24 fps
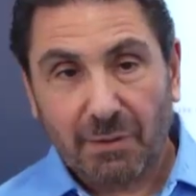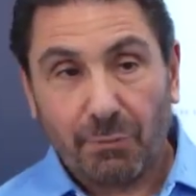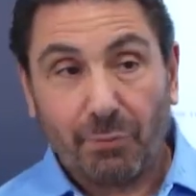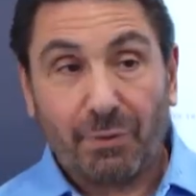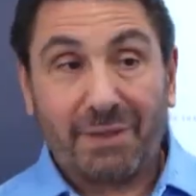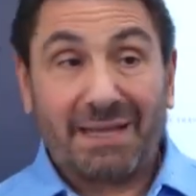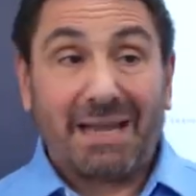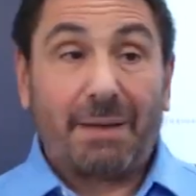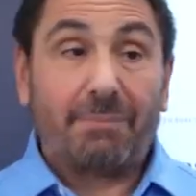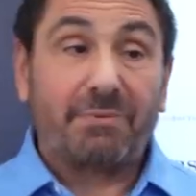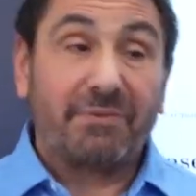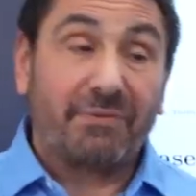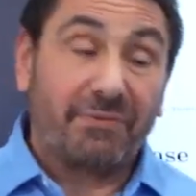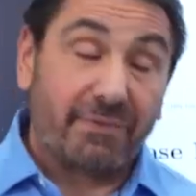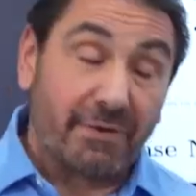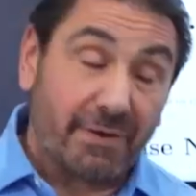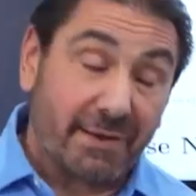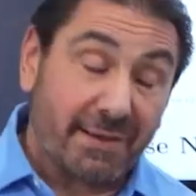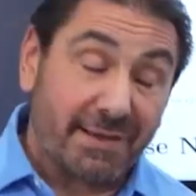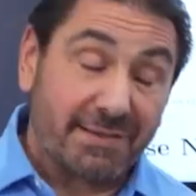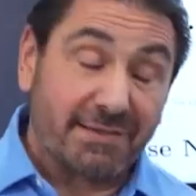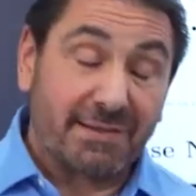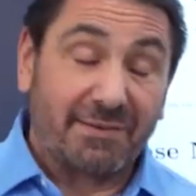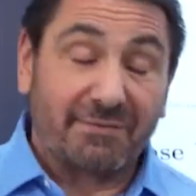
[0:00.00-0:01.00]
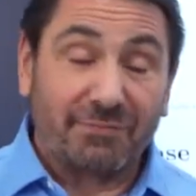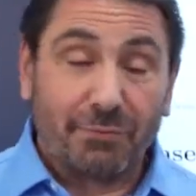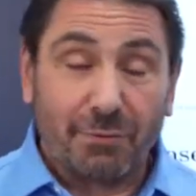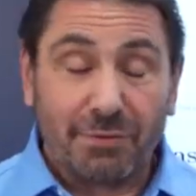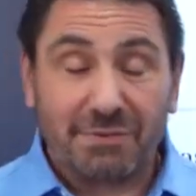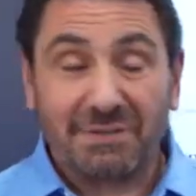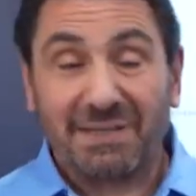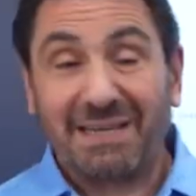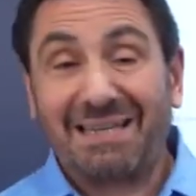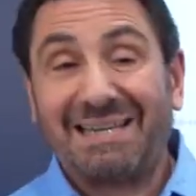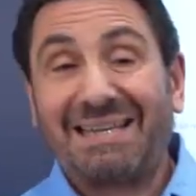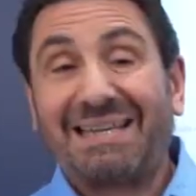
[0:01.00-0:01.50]
Well, amplifiers
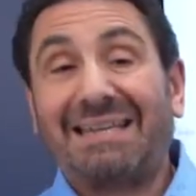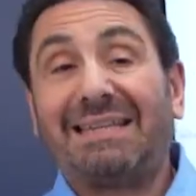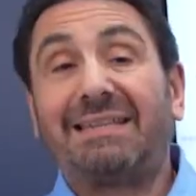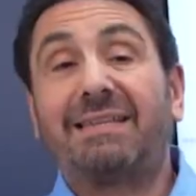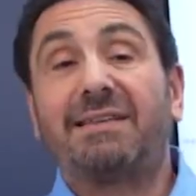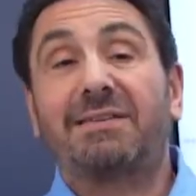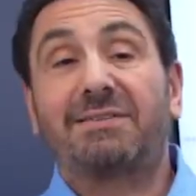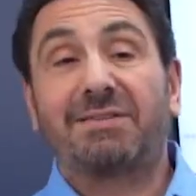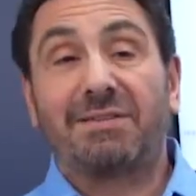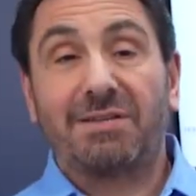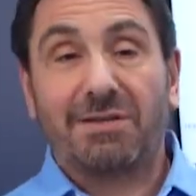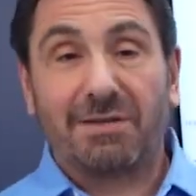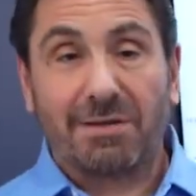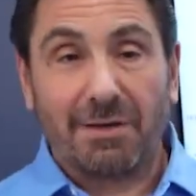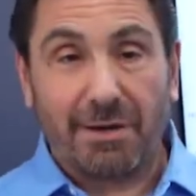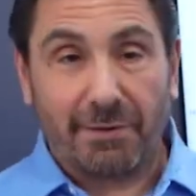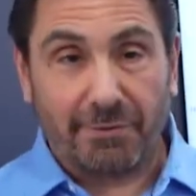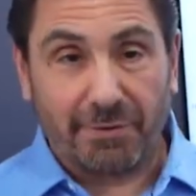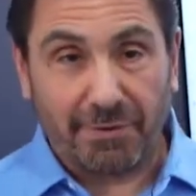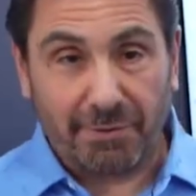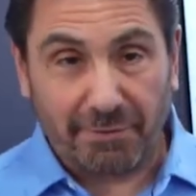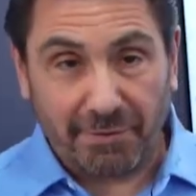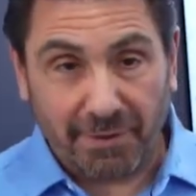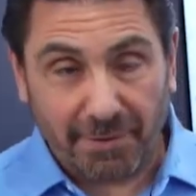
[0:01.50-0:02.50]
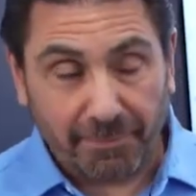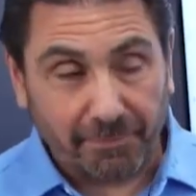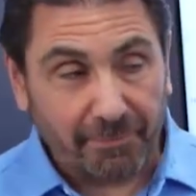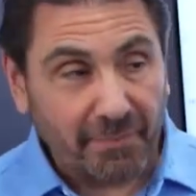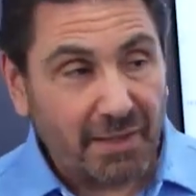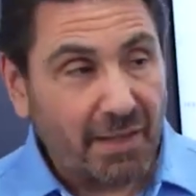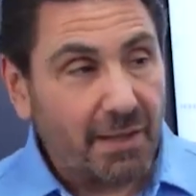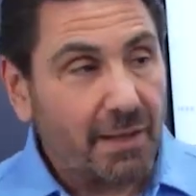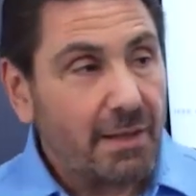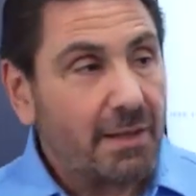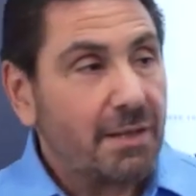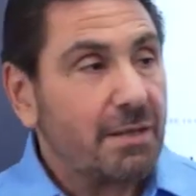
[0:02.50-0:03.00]
unfortunately need DC current, right?
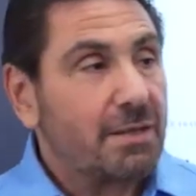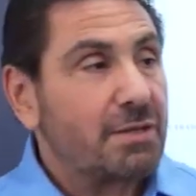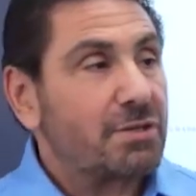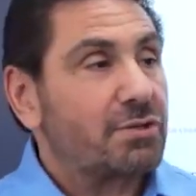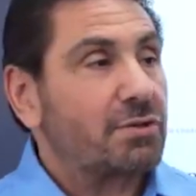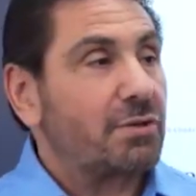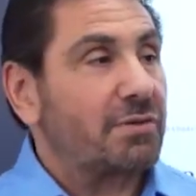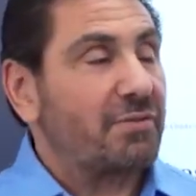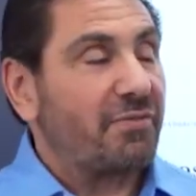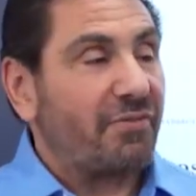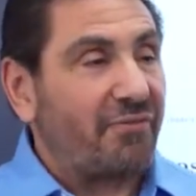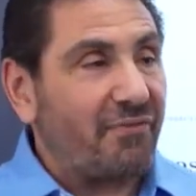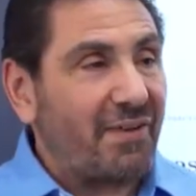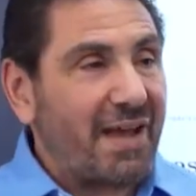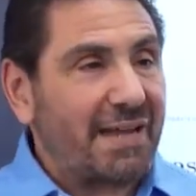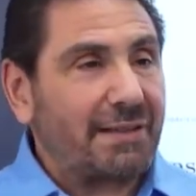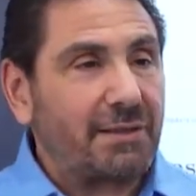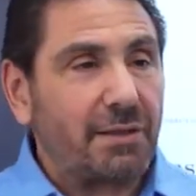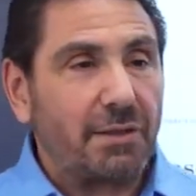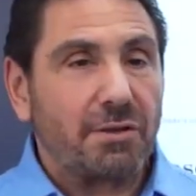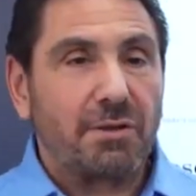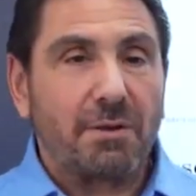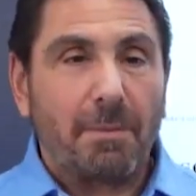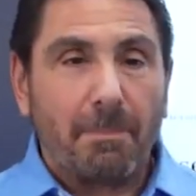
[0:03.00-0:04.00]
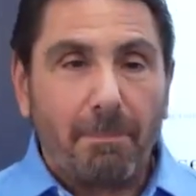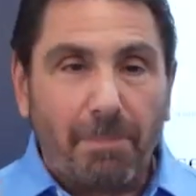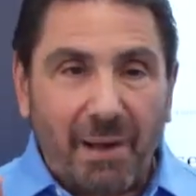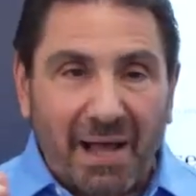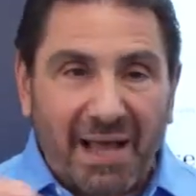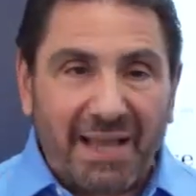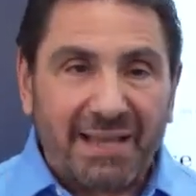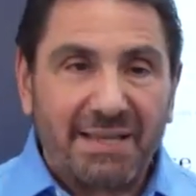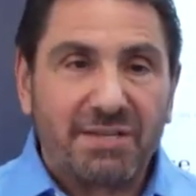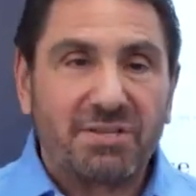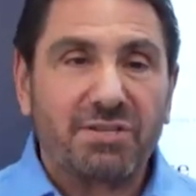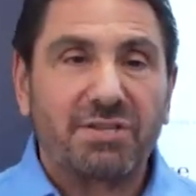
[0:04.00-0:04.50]
So the fact that you're
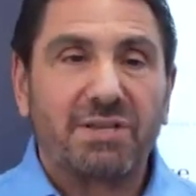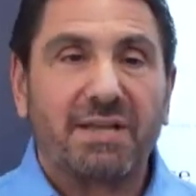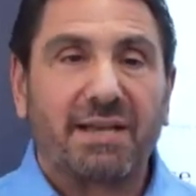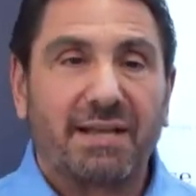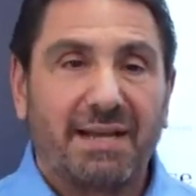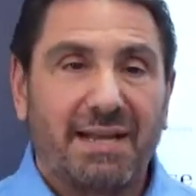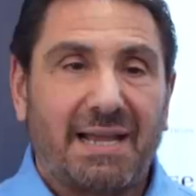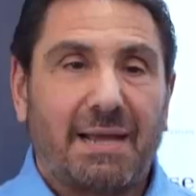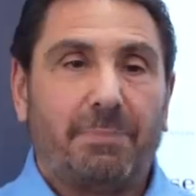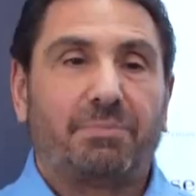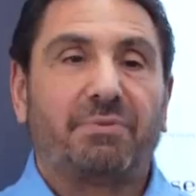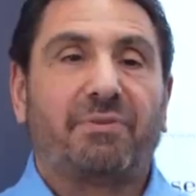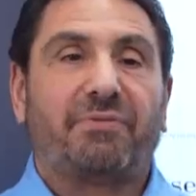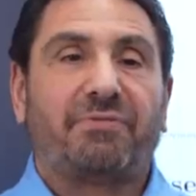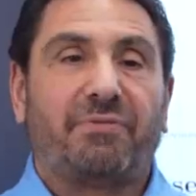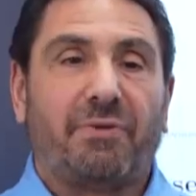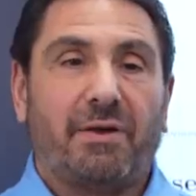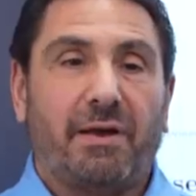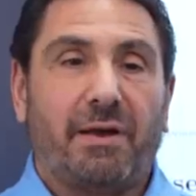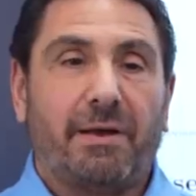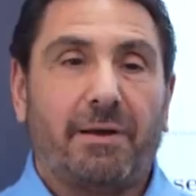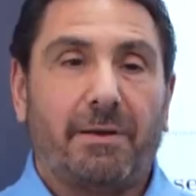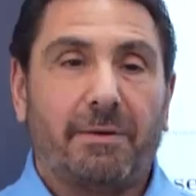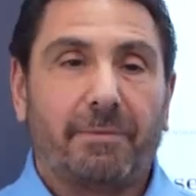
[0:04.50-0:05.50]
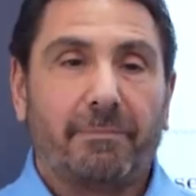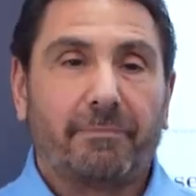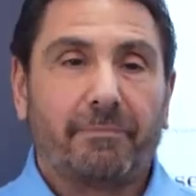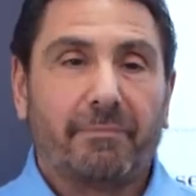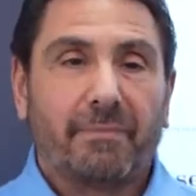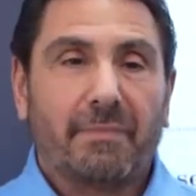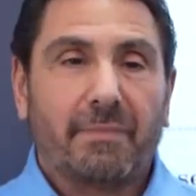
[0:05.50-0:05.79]
biasing an amplifier